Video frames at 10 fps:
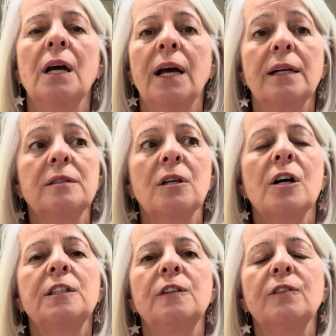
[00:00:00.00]

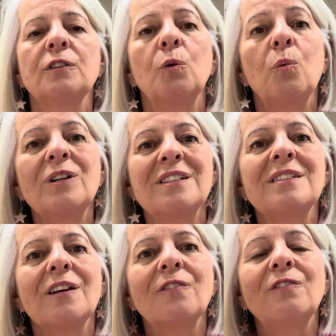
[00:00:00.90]
Anxiety feels, what does
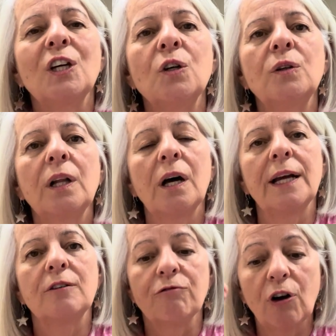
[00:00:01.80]
it feel like?
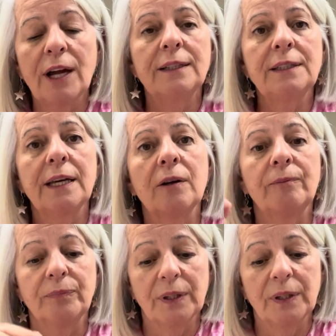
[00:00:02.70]
Write down.